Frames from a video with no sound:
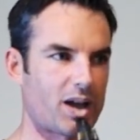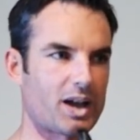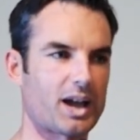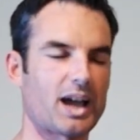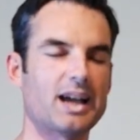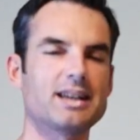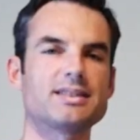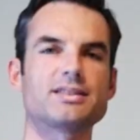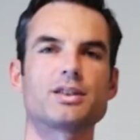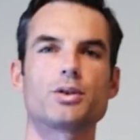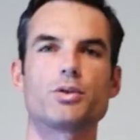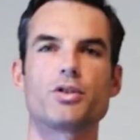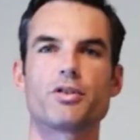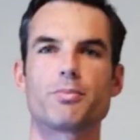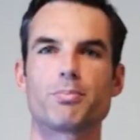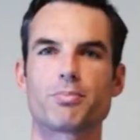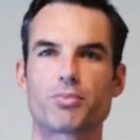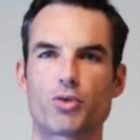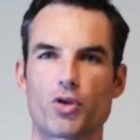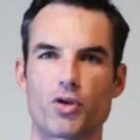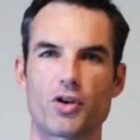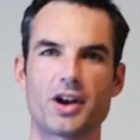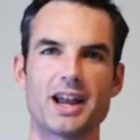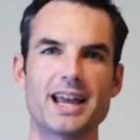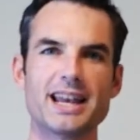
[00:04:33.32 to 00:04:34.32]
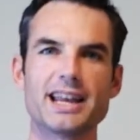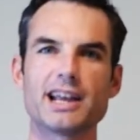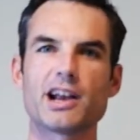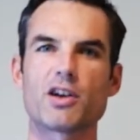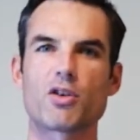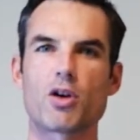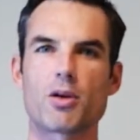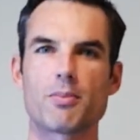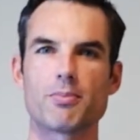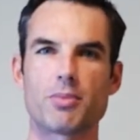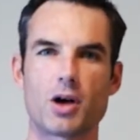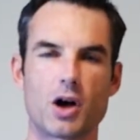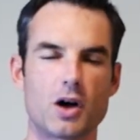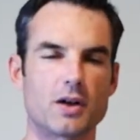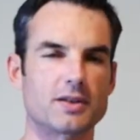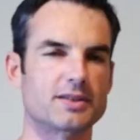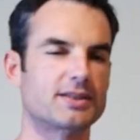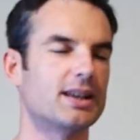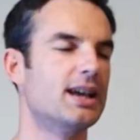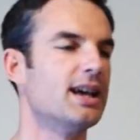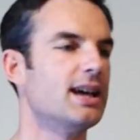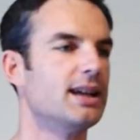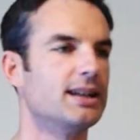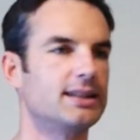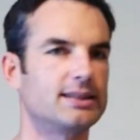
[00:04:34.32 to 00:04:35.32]
Okay, so we're creating our own
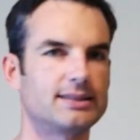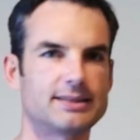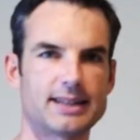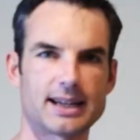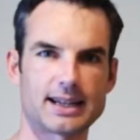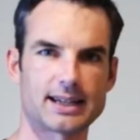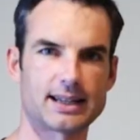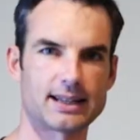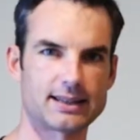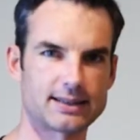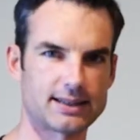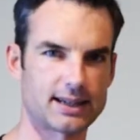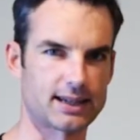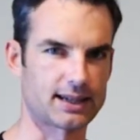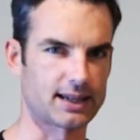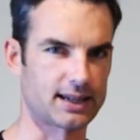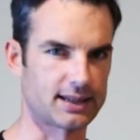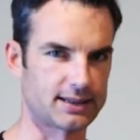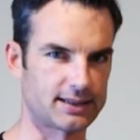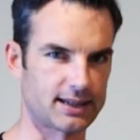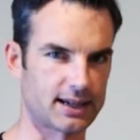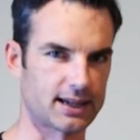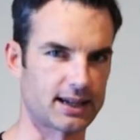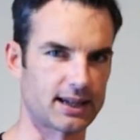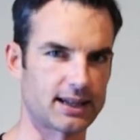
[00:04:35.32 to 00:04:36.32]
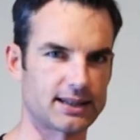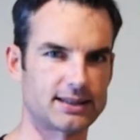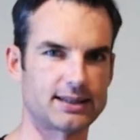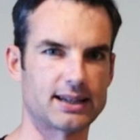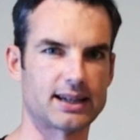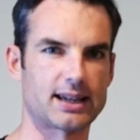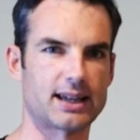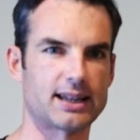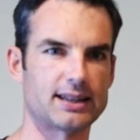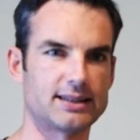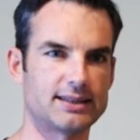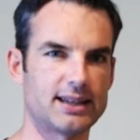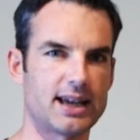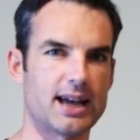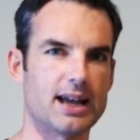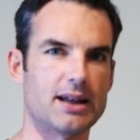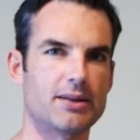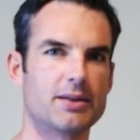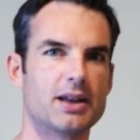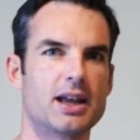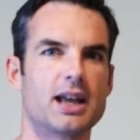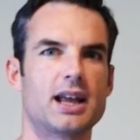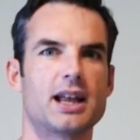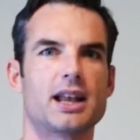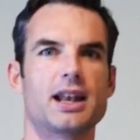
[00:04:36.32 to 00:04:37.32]
pulse. Taka taka taka taka da.
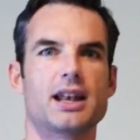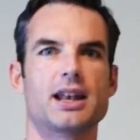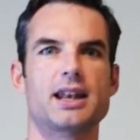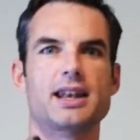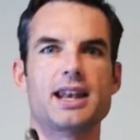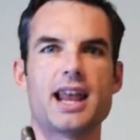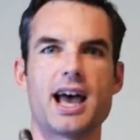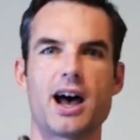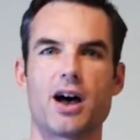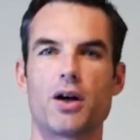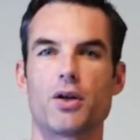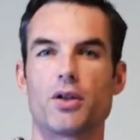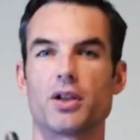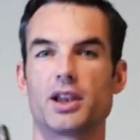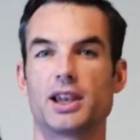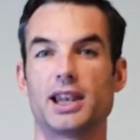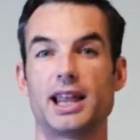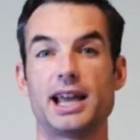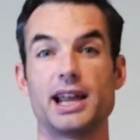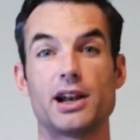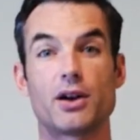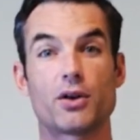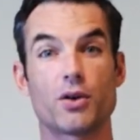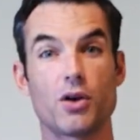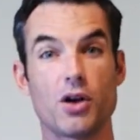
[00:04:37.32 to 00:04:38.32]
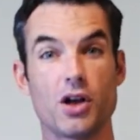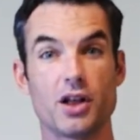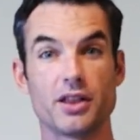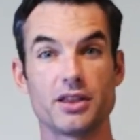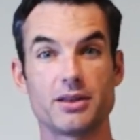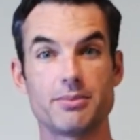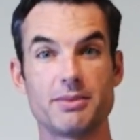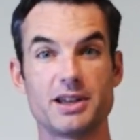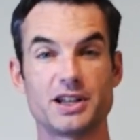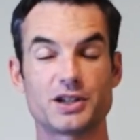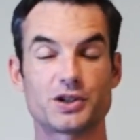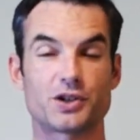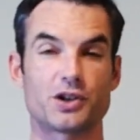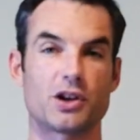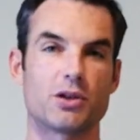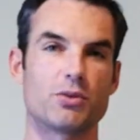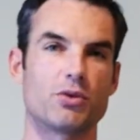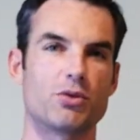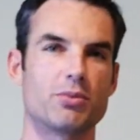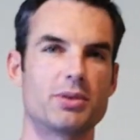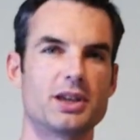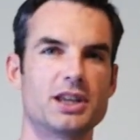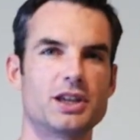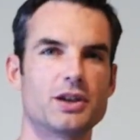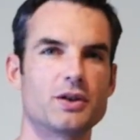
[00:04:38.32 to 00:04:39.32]
Now, later on, the metronome
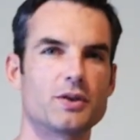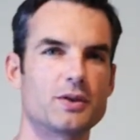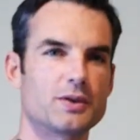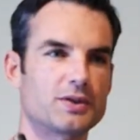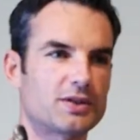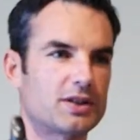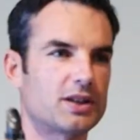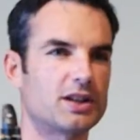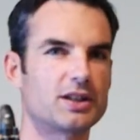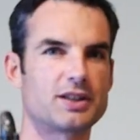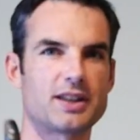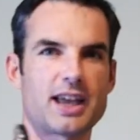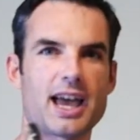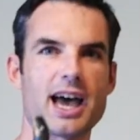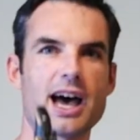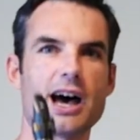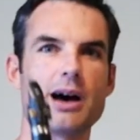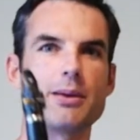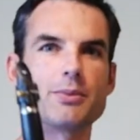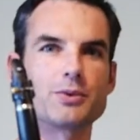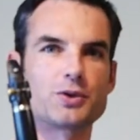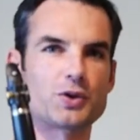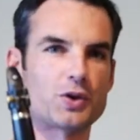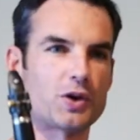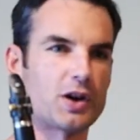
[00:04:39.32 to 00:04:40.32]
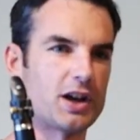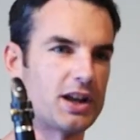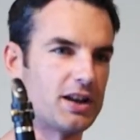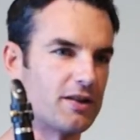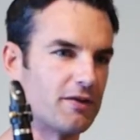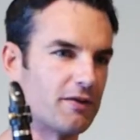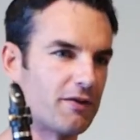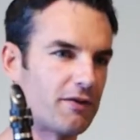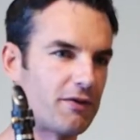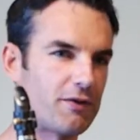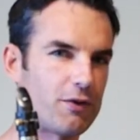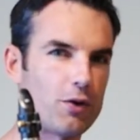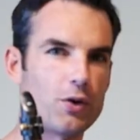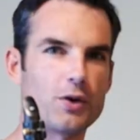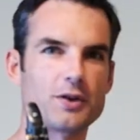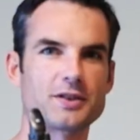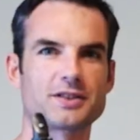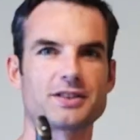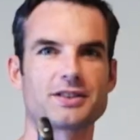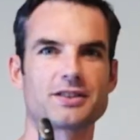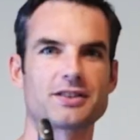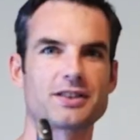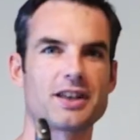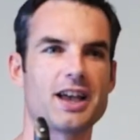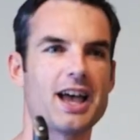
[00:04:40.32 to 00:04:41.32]
will be used to help try and
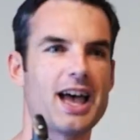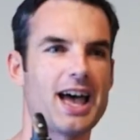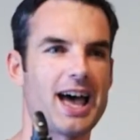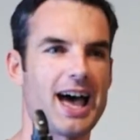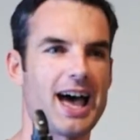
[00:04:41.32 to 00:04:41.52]
force